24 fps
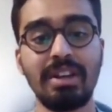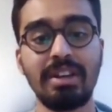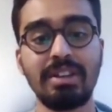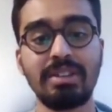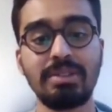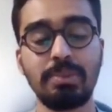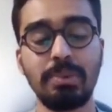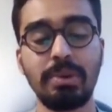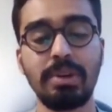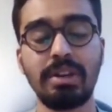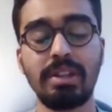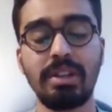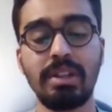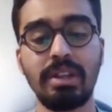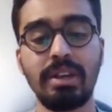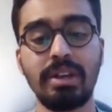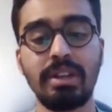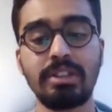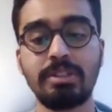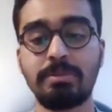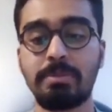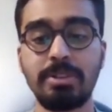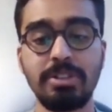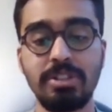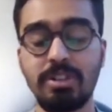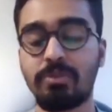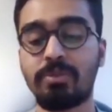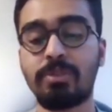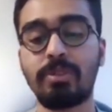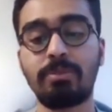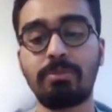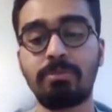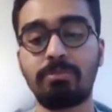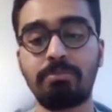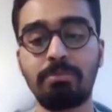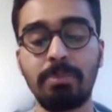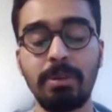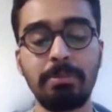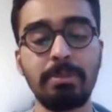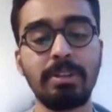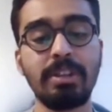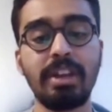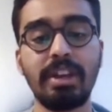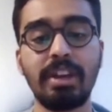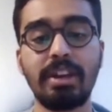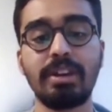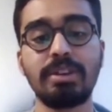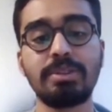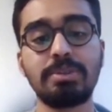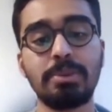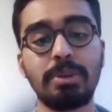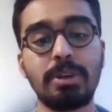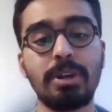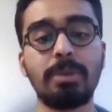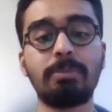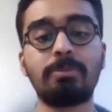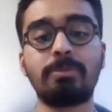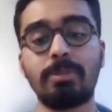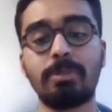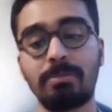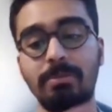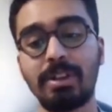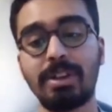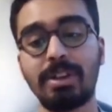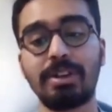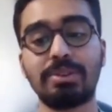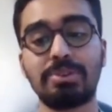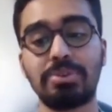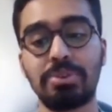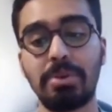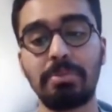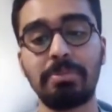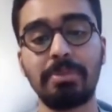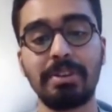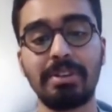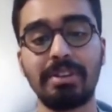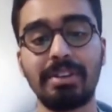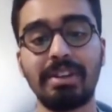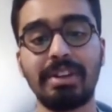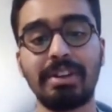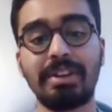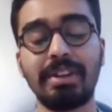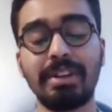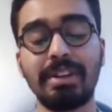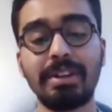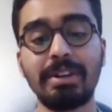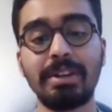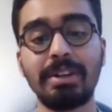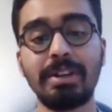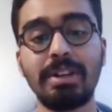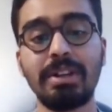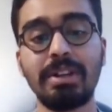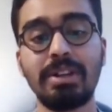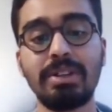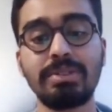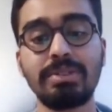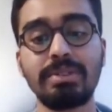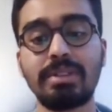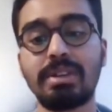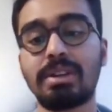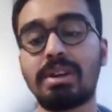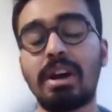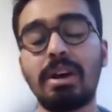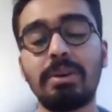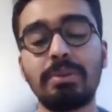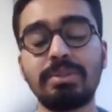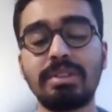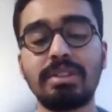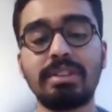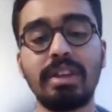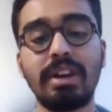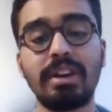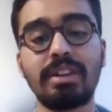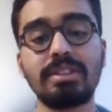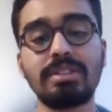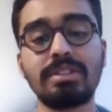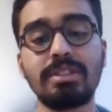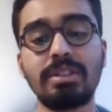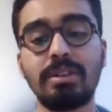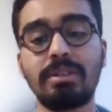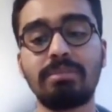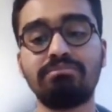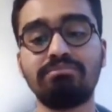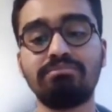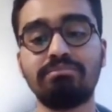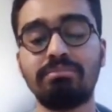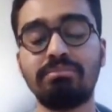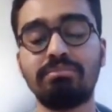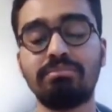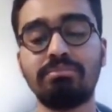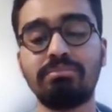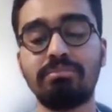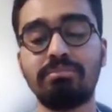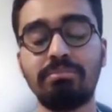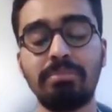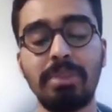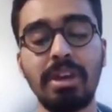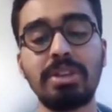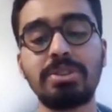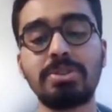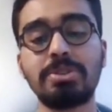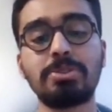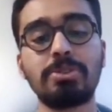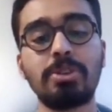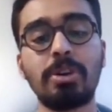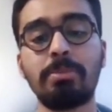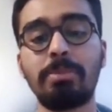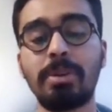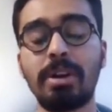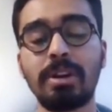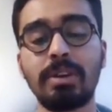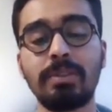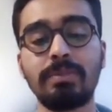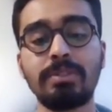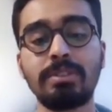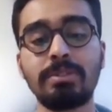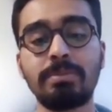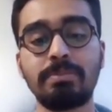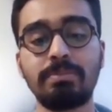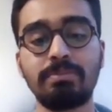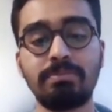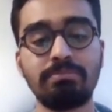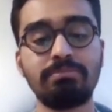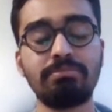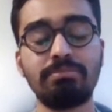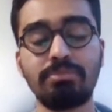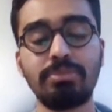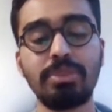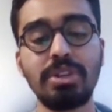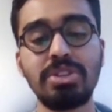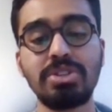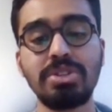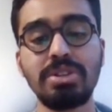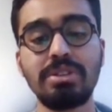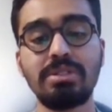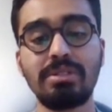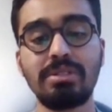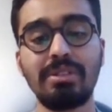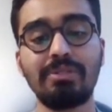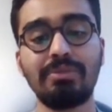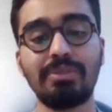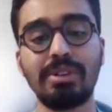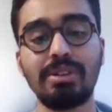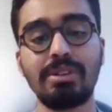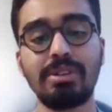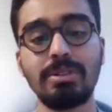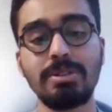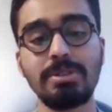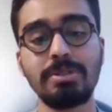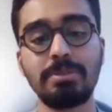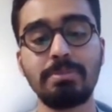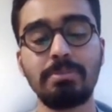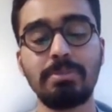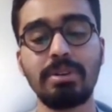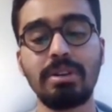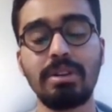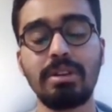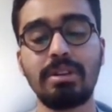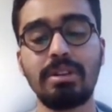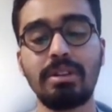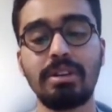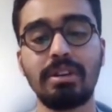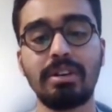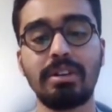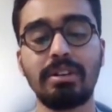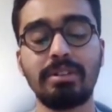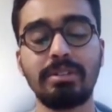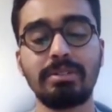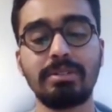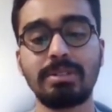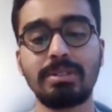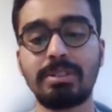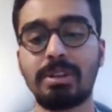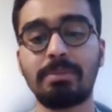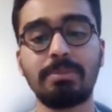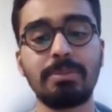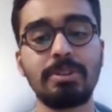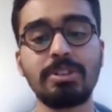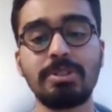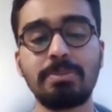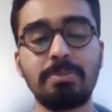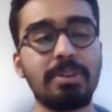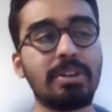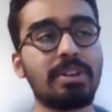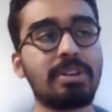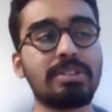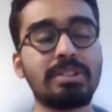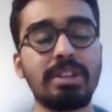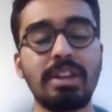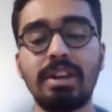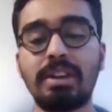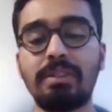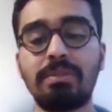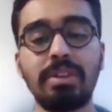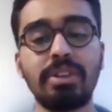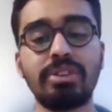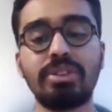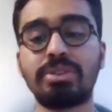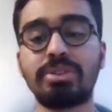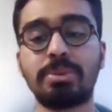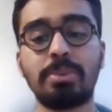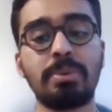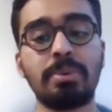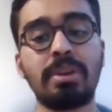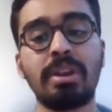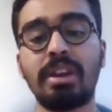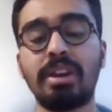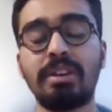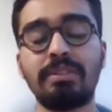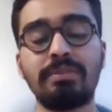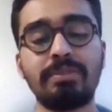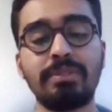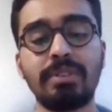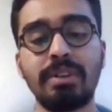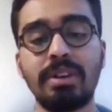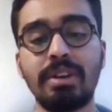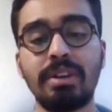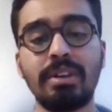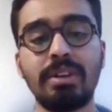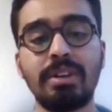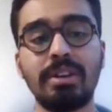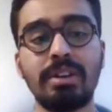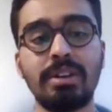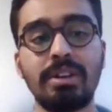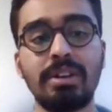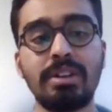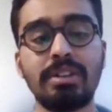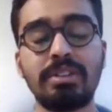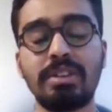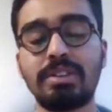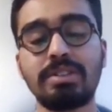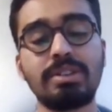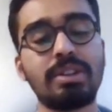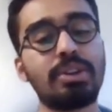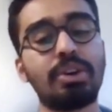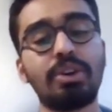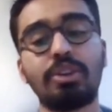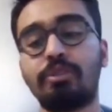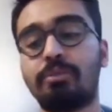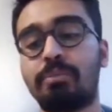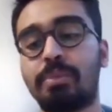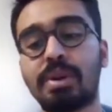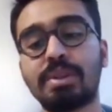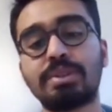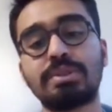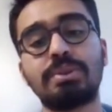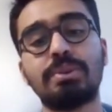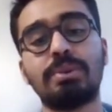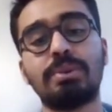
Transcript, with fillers: as well, and especially for people like us who come from like a tropical area. Right. So that I would say that is the major drawback of this region, the right. winters. But uh, the summer, spring is lively. The student life, uh, there's a lot of buzz